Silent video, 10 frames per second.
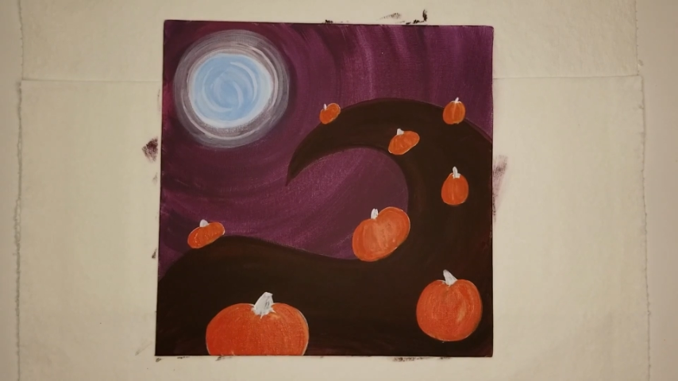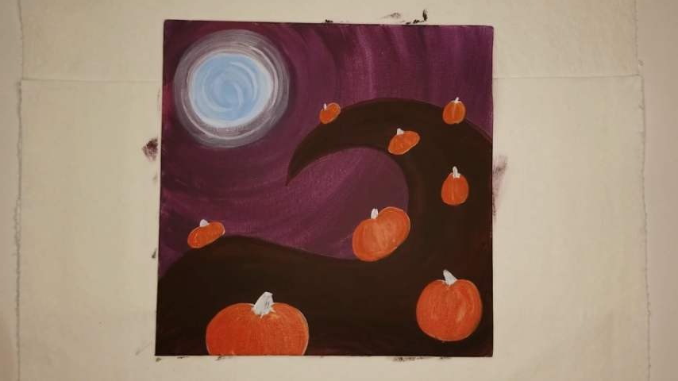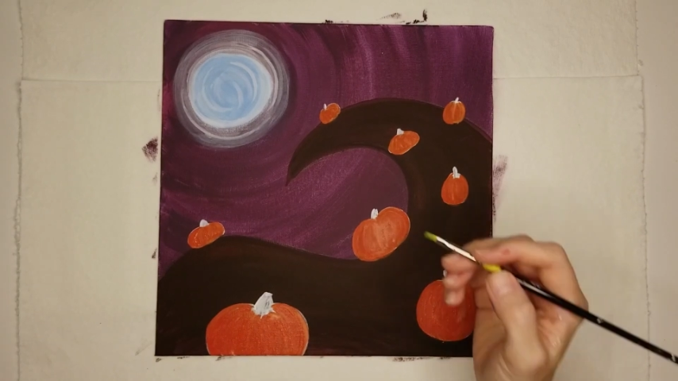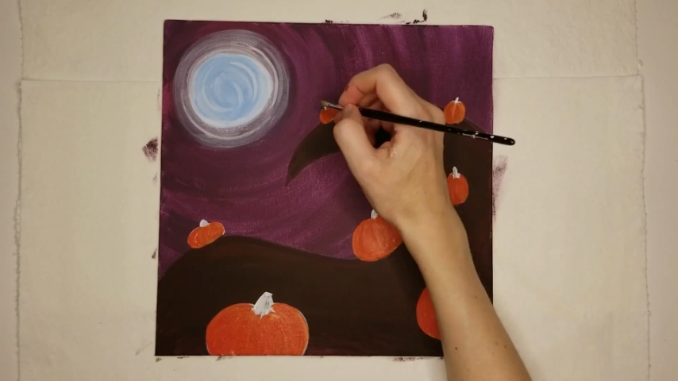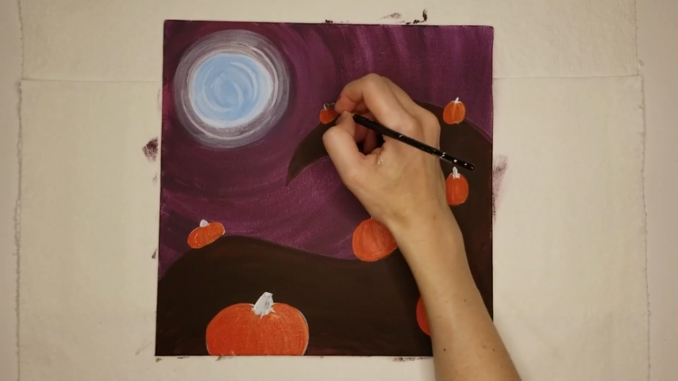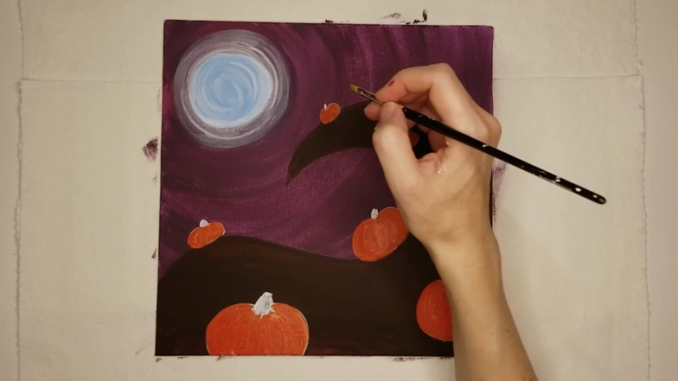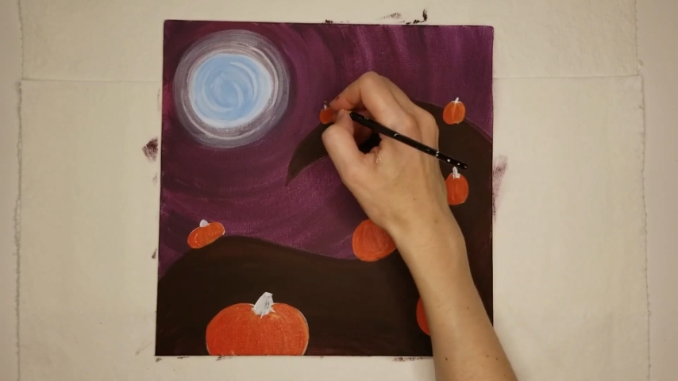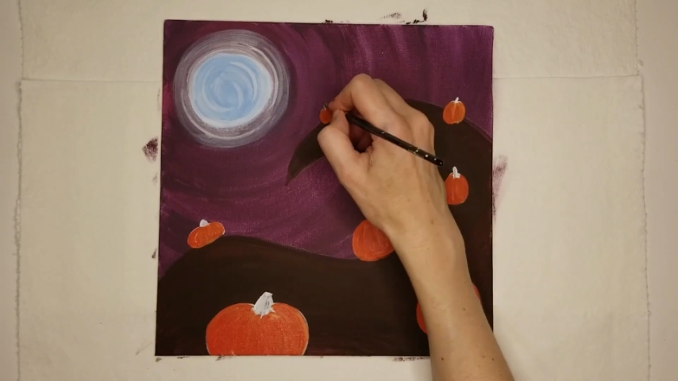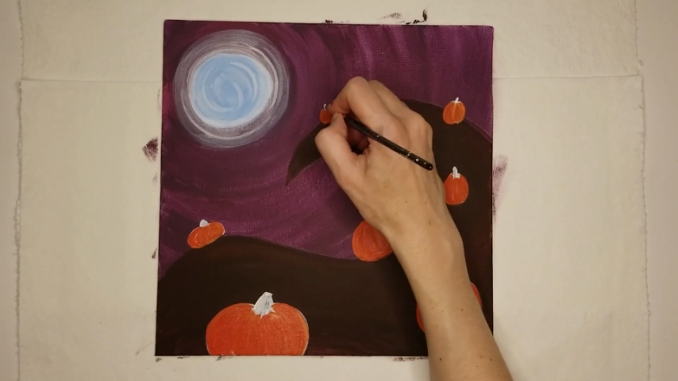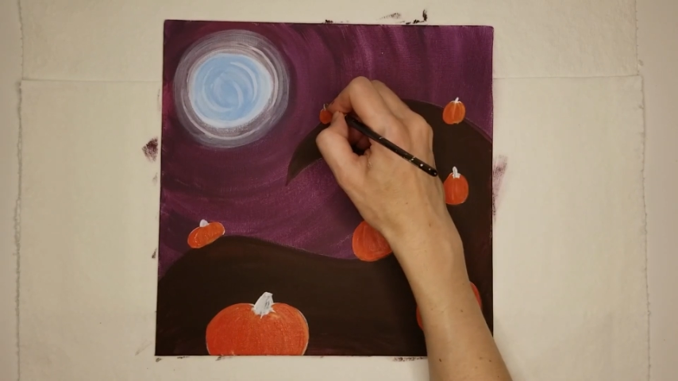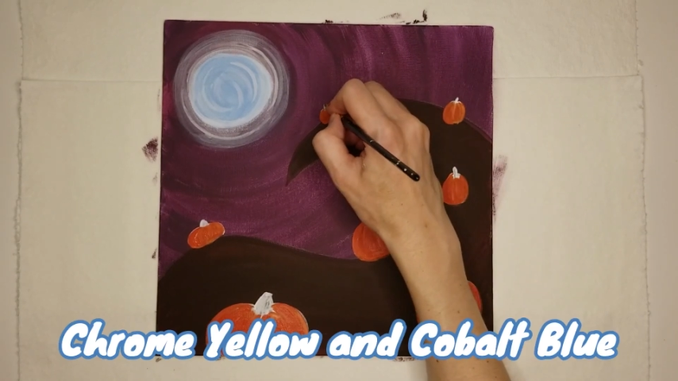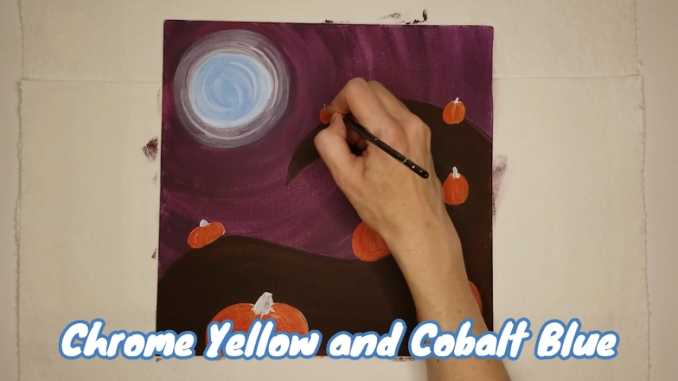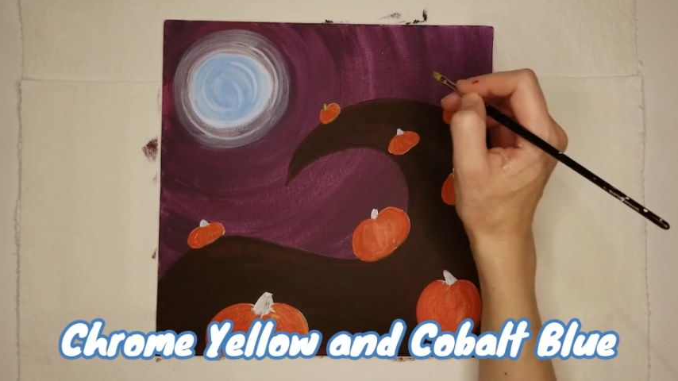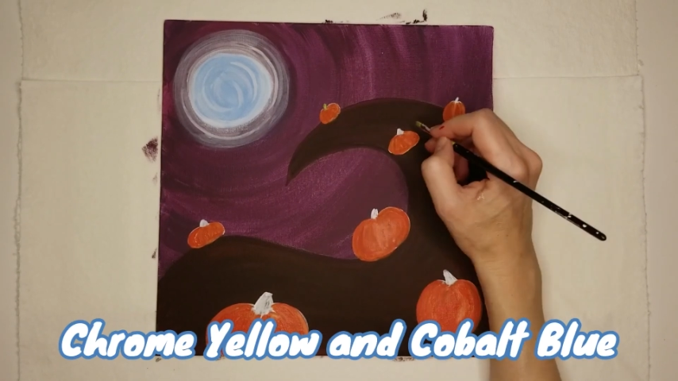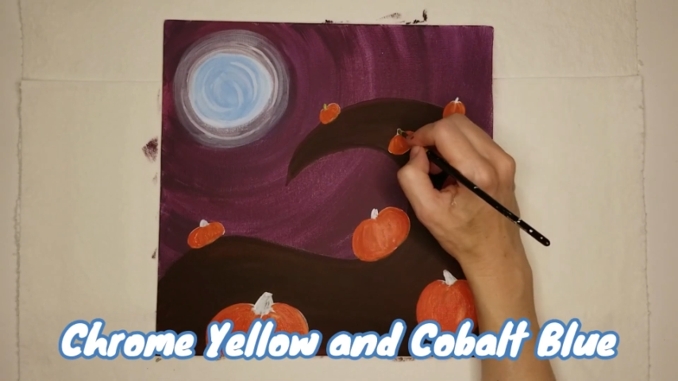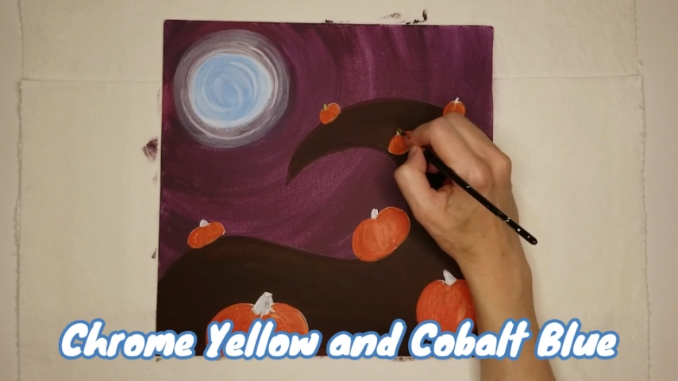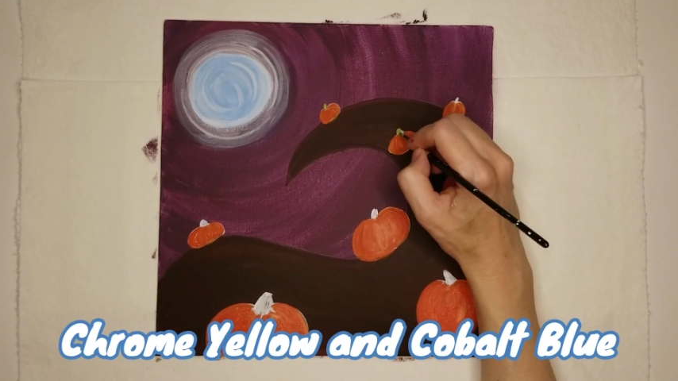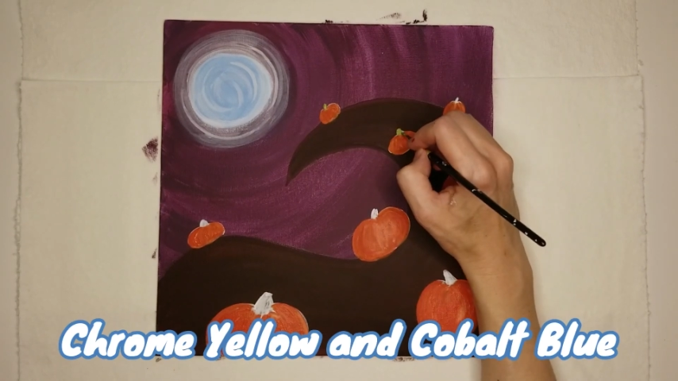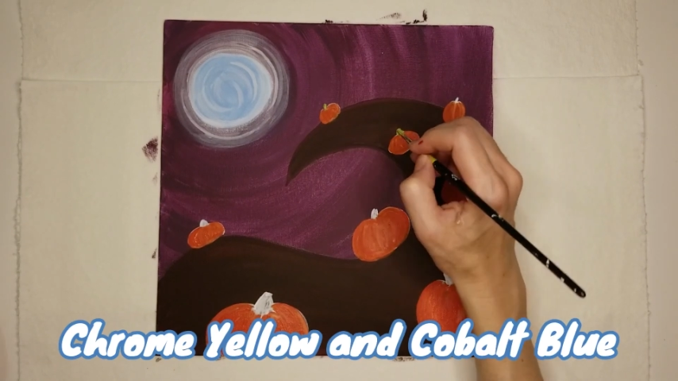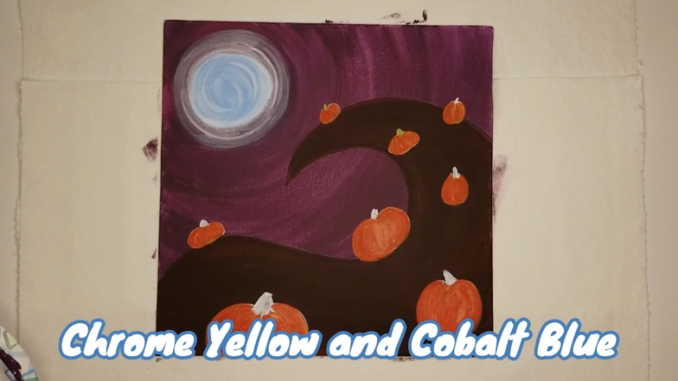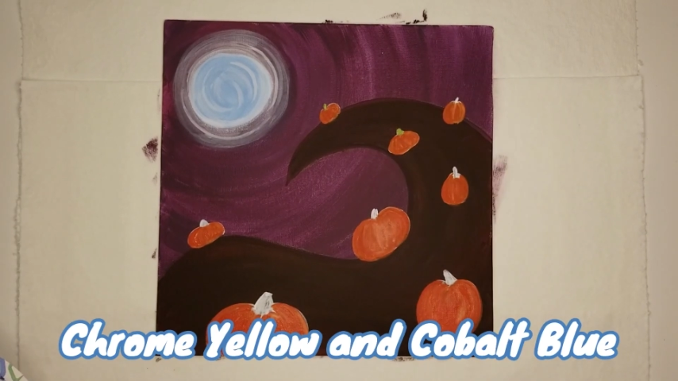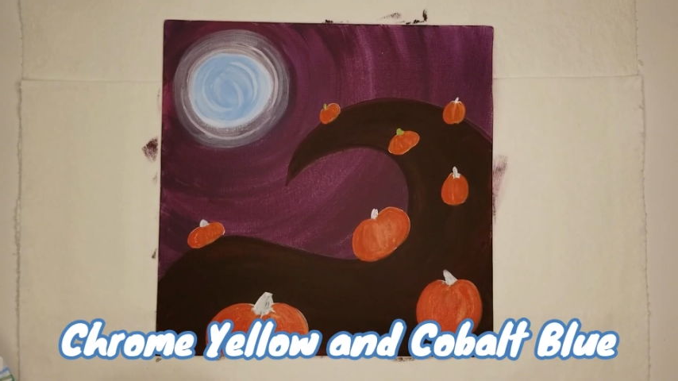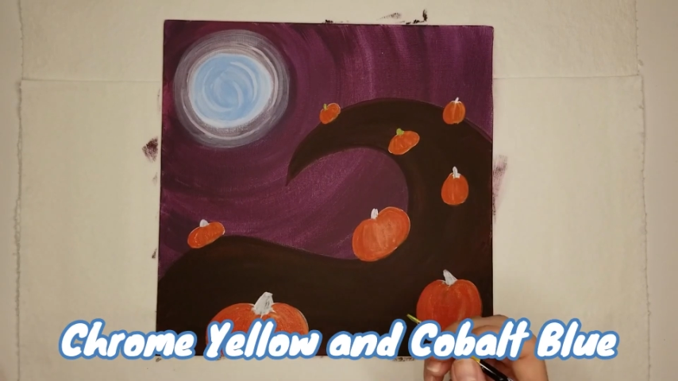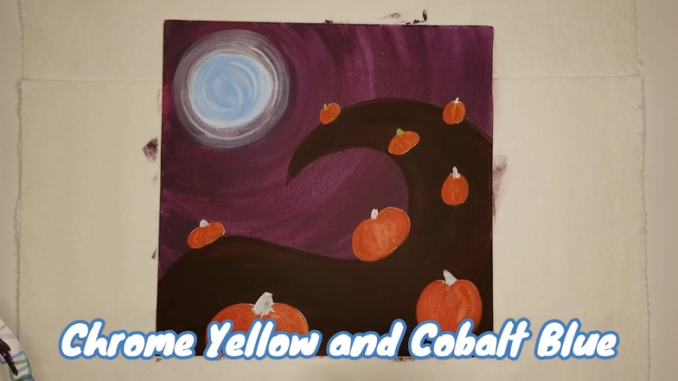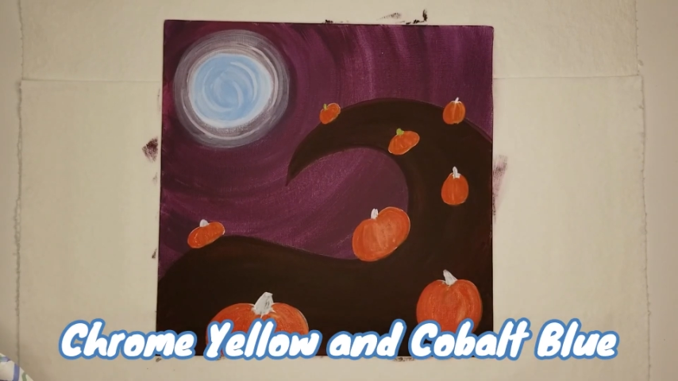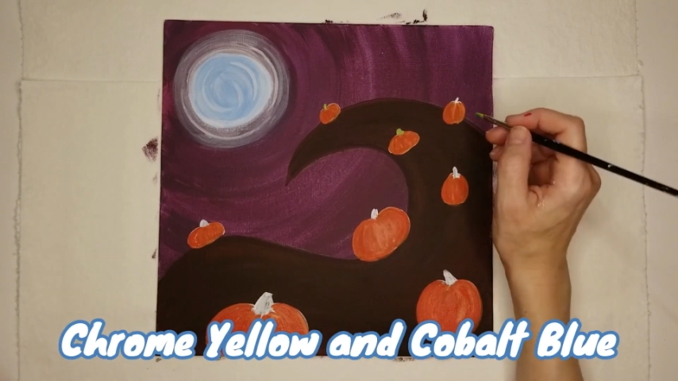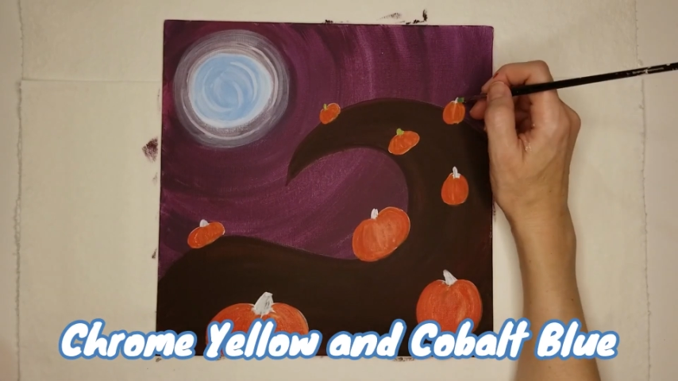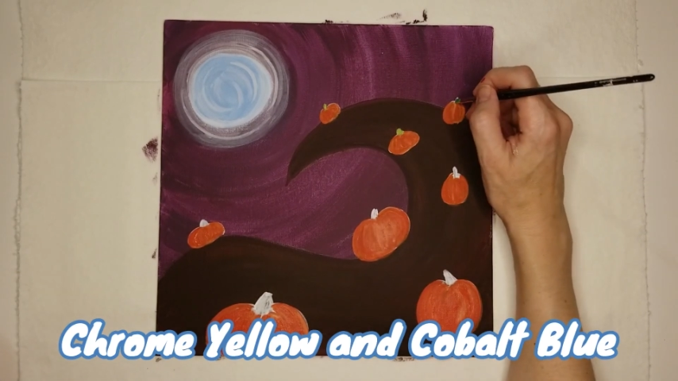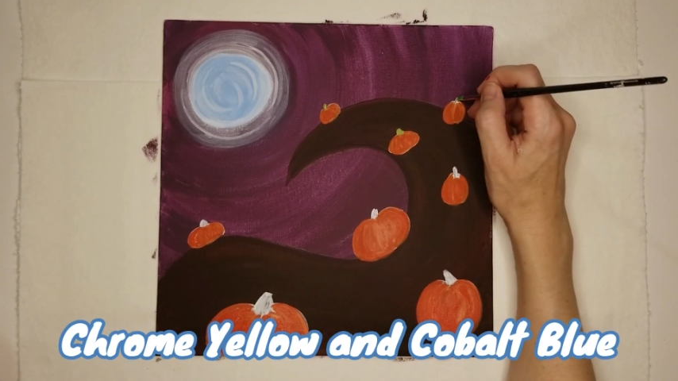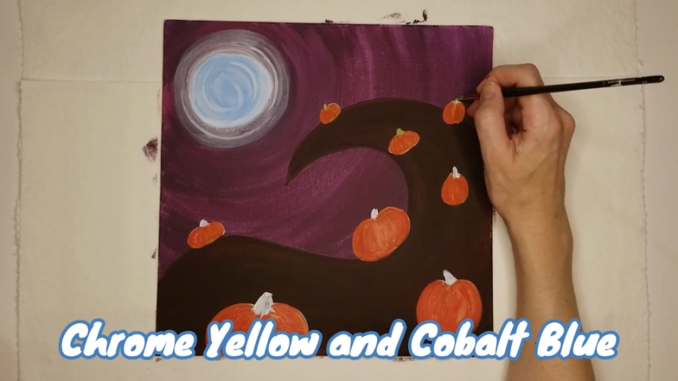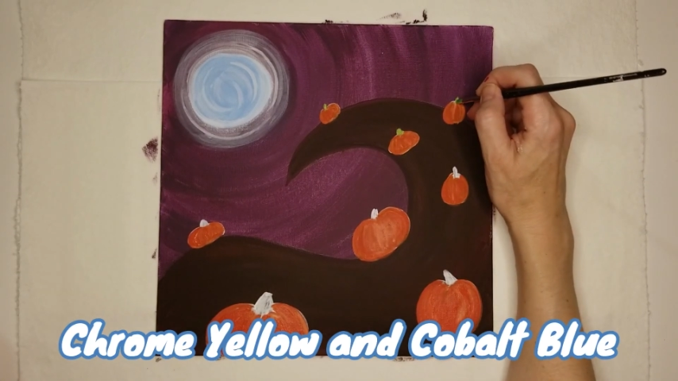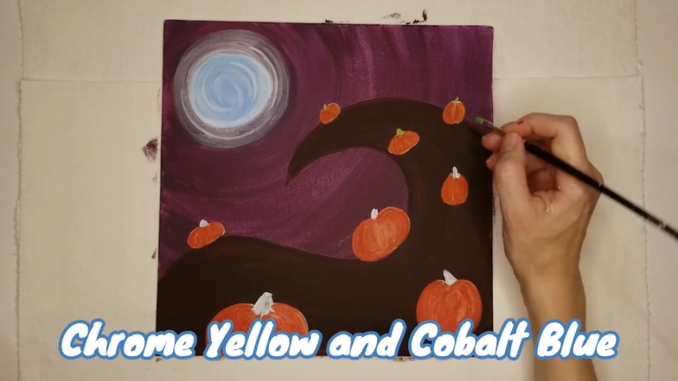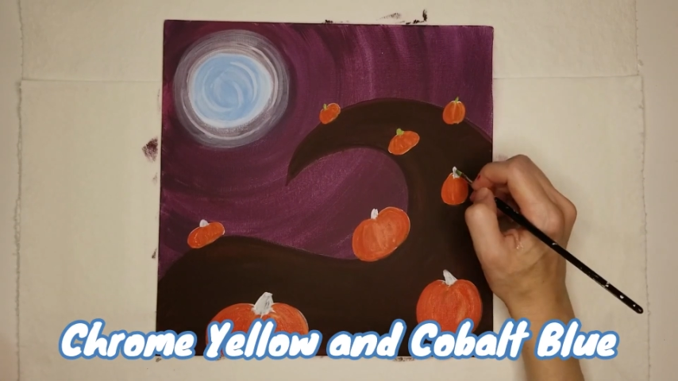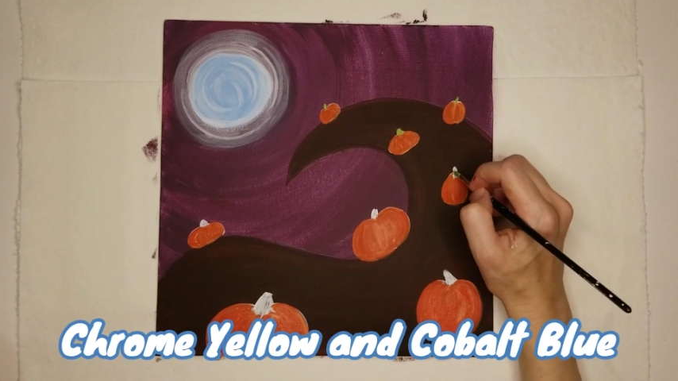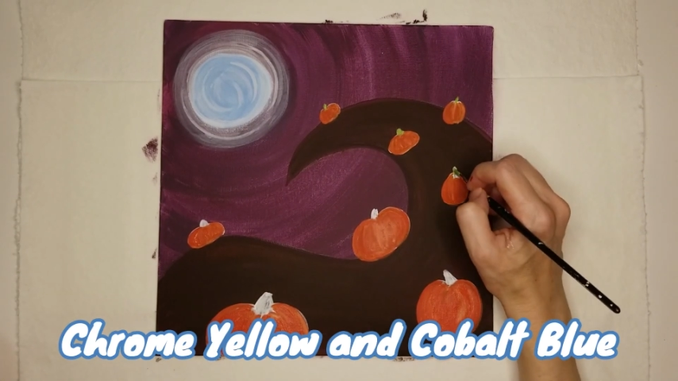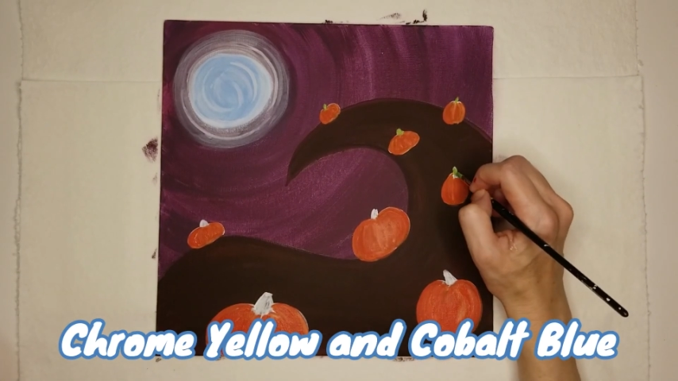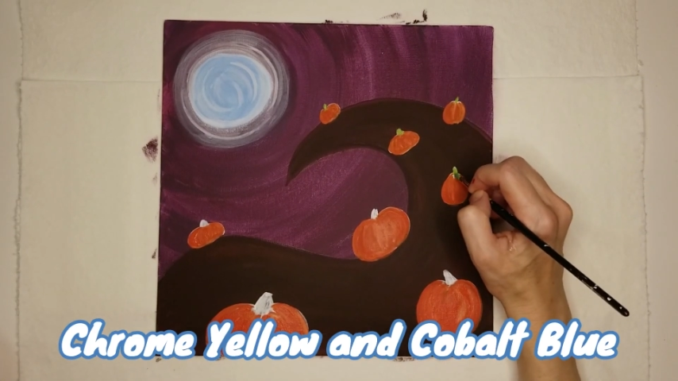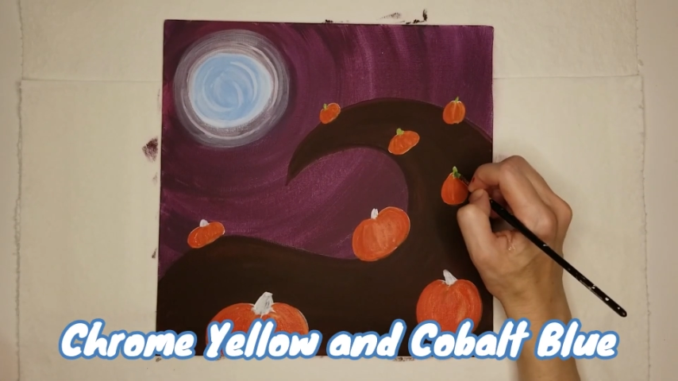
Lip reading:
[unreadable: no face in view]